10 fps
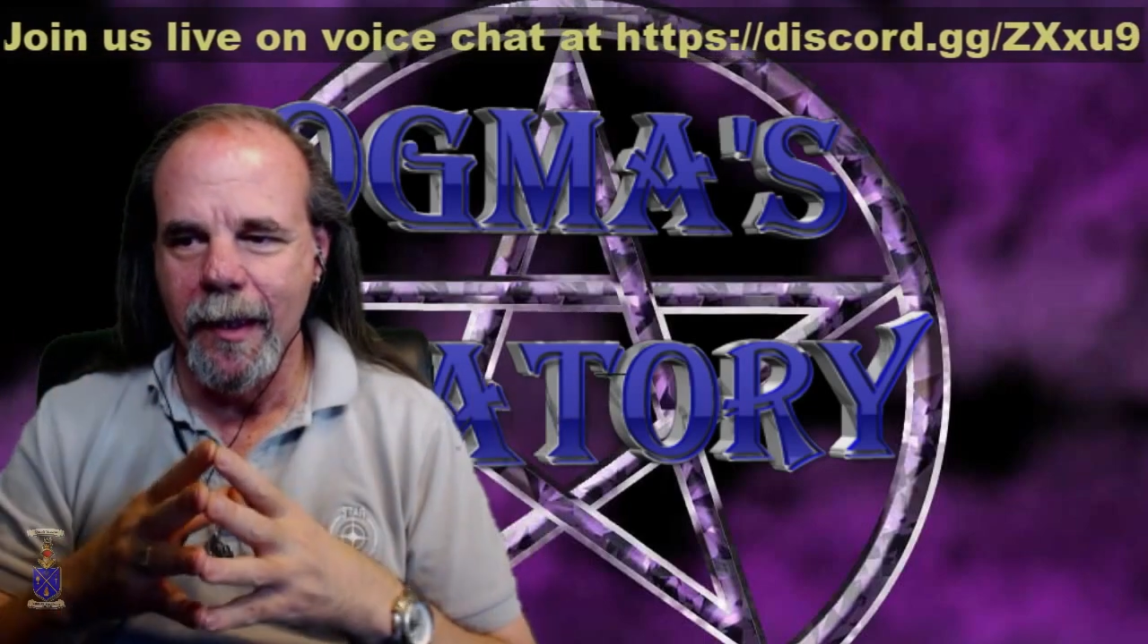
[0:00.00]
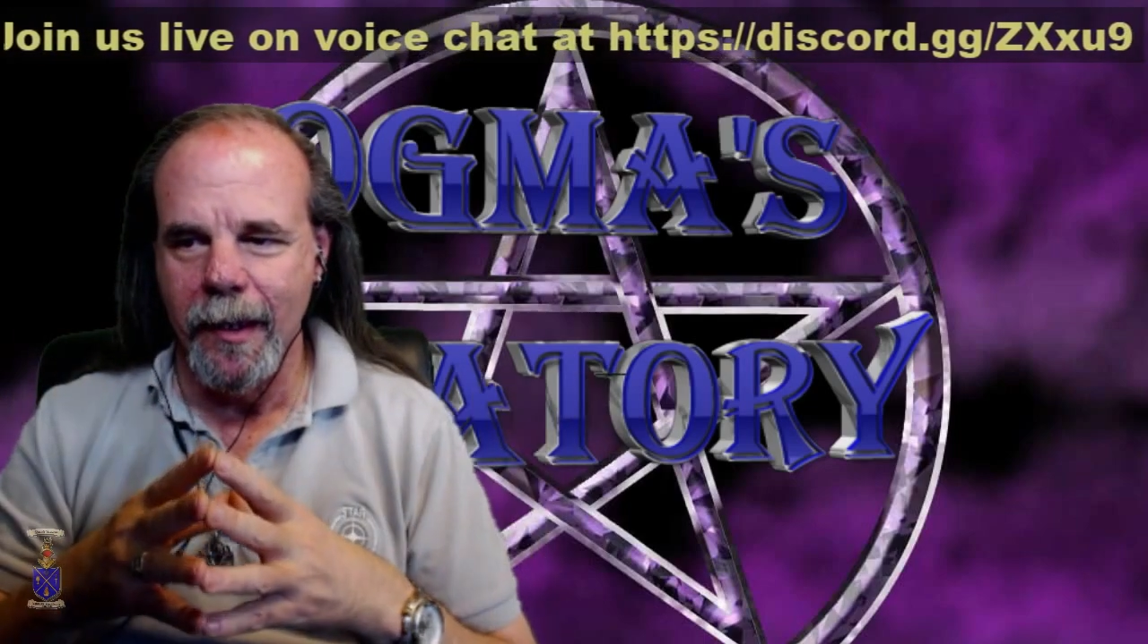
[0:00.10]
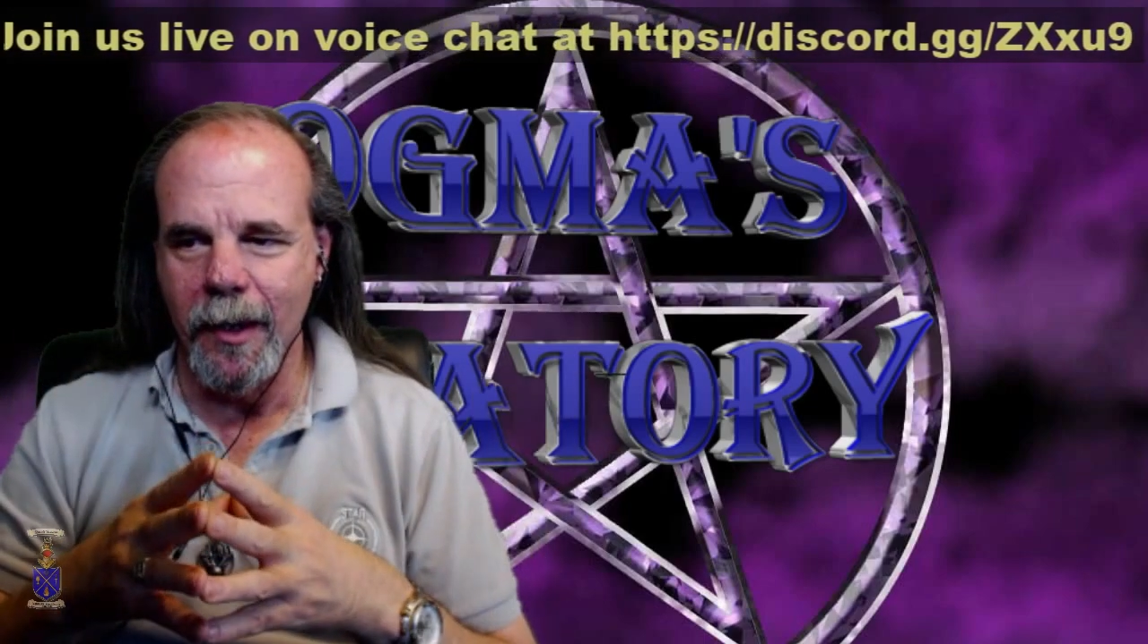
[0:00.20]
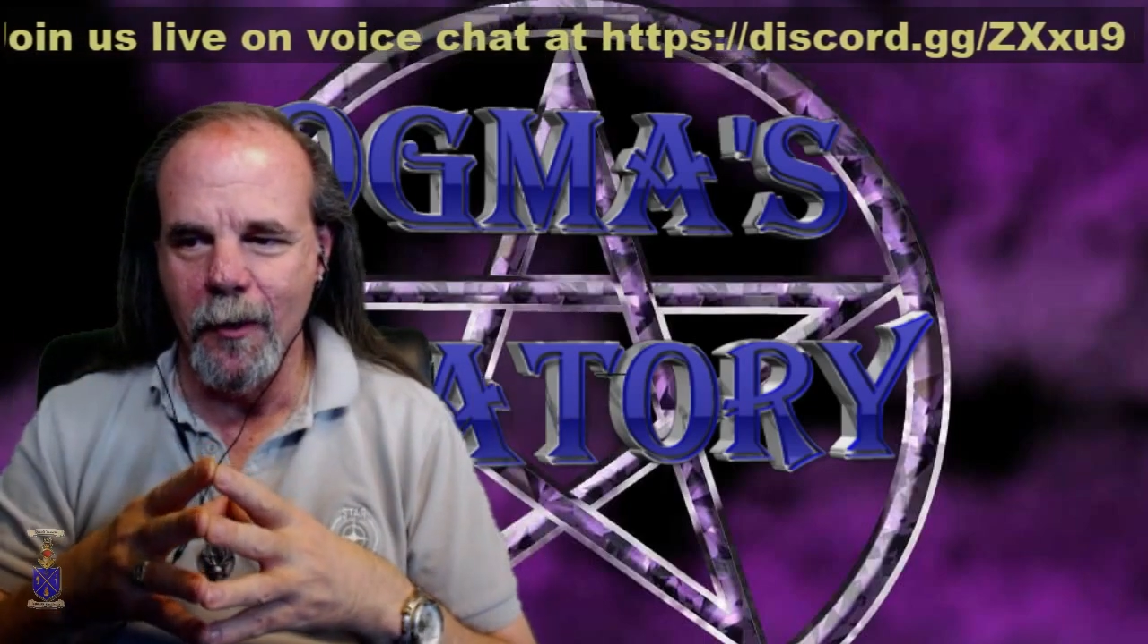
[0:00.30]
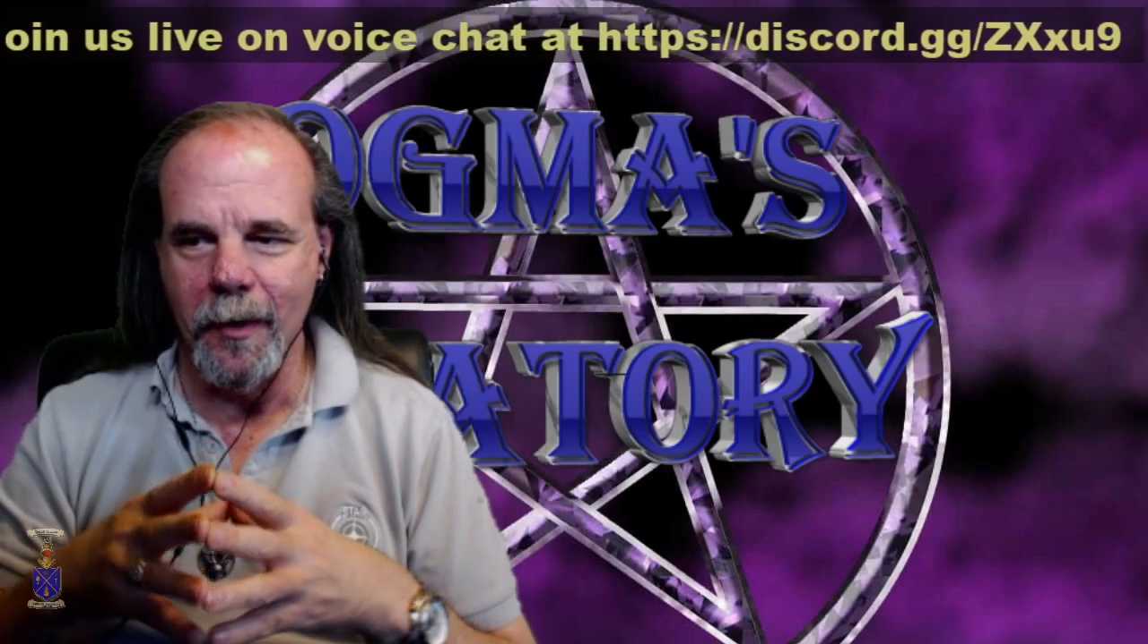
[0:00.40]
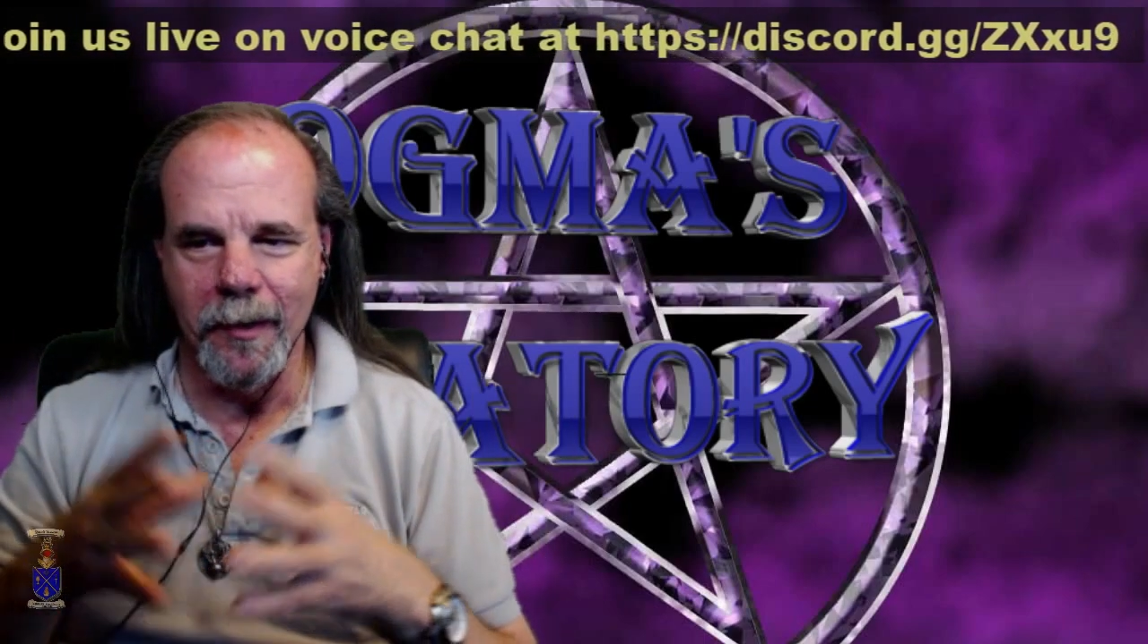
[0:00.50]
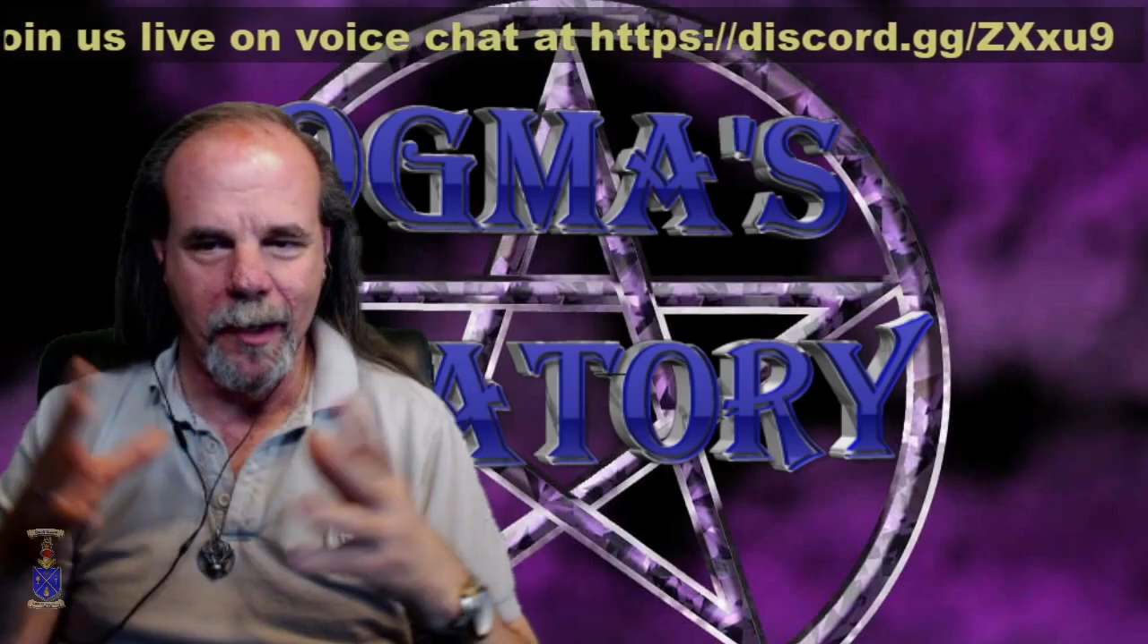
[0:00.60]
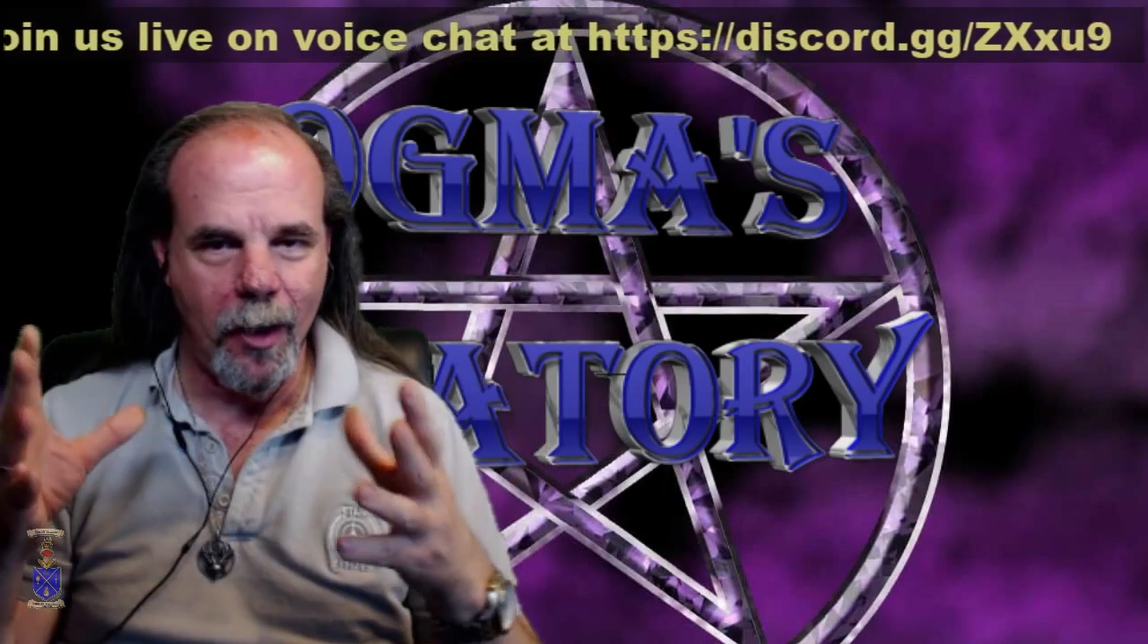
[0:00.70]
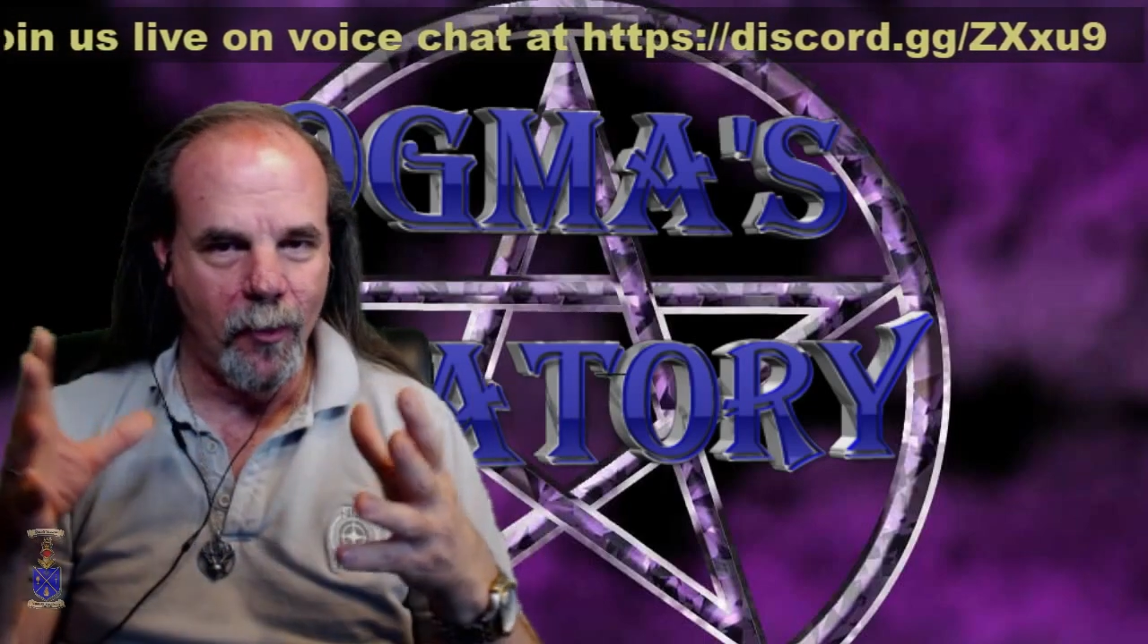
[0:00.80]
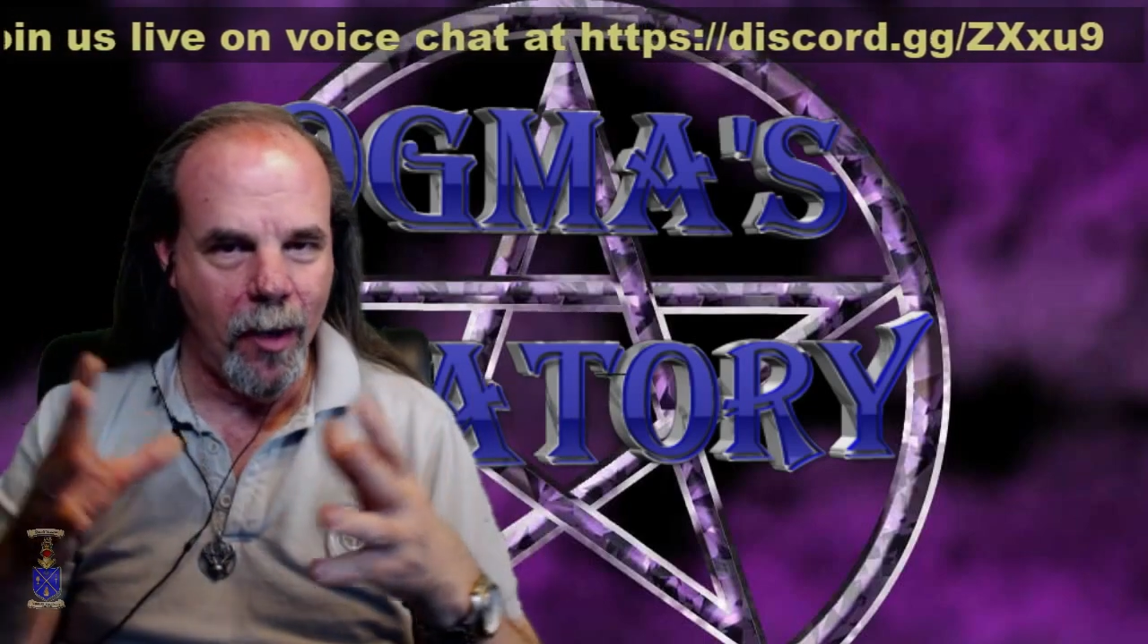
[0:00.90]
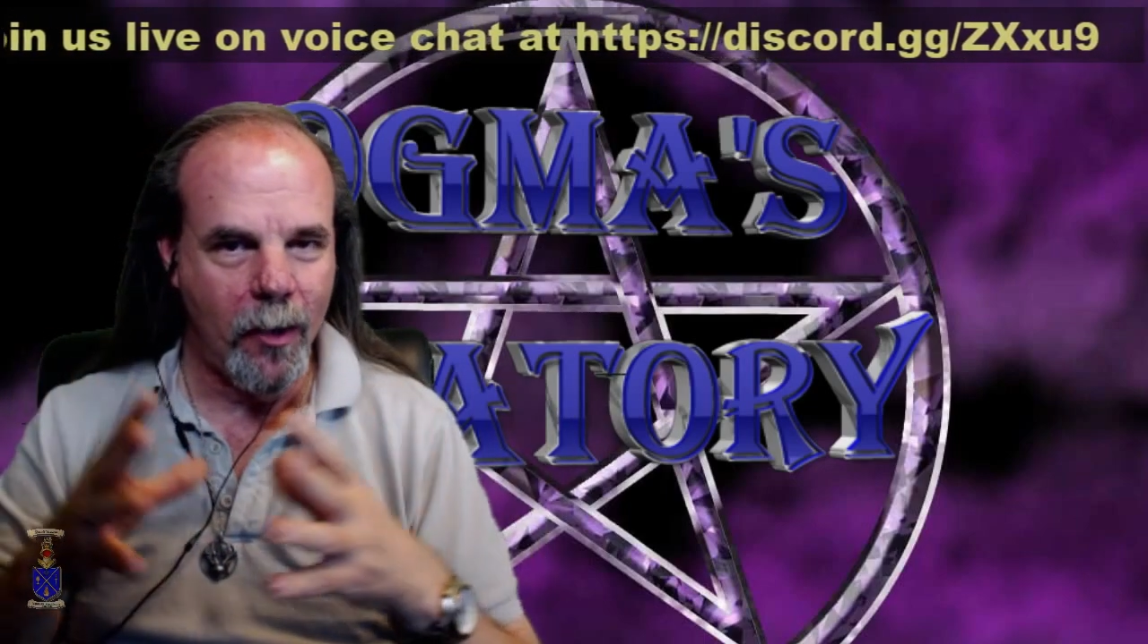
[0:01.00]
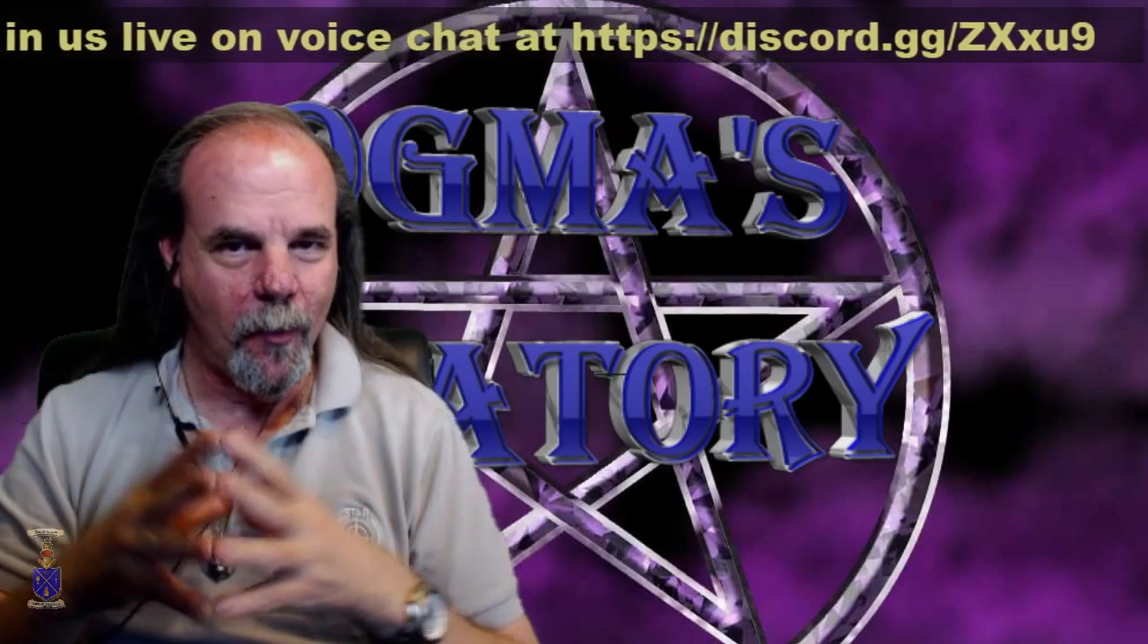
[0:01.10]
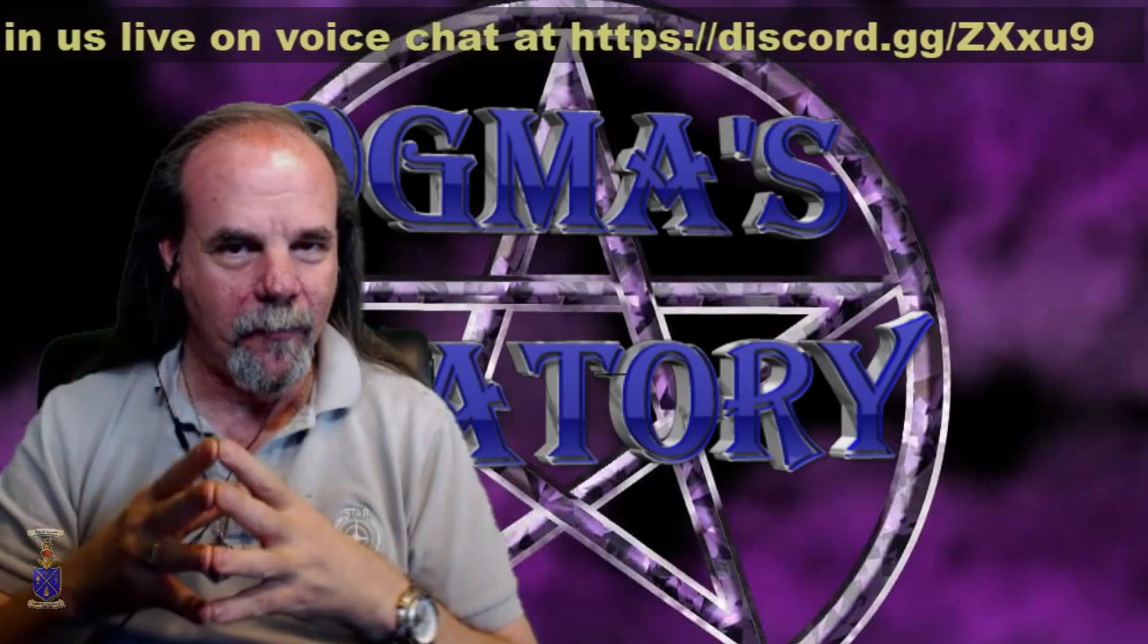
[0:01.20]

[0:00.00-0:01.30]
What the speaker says: here in Colorado,